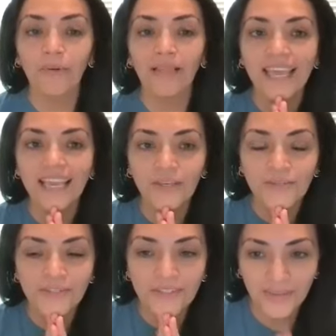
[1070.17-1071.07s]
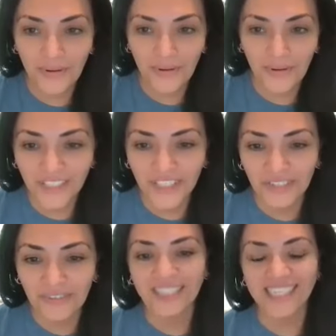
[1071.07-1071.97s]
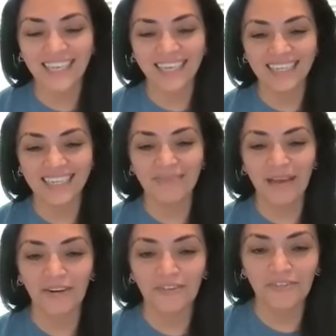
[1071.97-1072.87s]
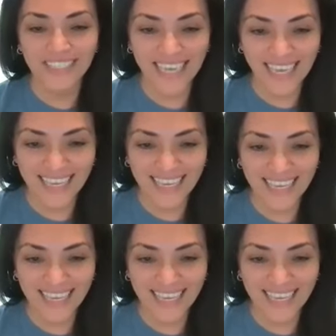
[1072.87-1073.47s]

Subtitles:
Well, thank you so much for taking time out of your day.